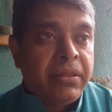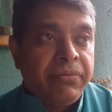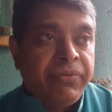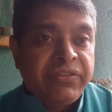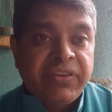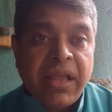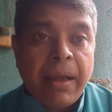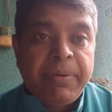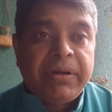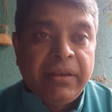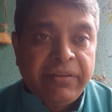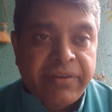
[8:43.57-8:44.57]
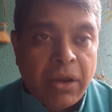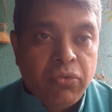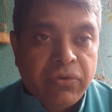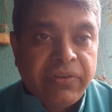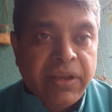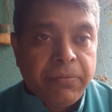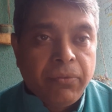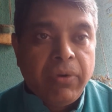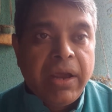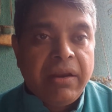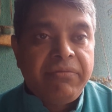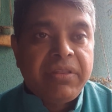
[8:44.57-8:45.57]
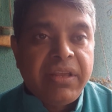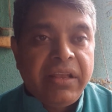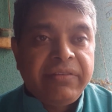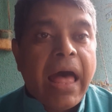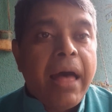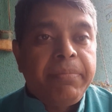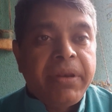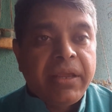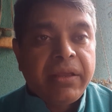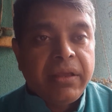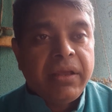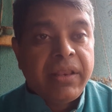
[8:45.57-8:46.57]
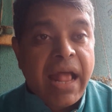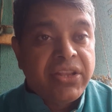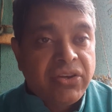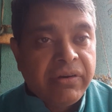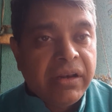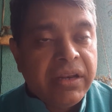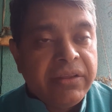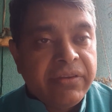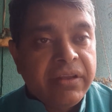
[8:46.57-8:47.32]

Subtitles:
first capitalist, I would say, where everything is happening naturally,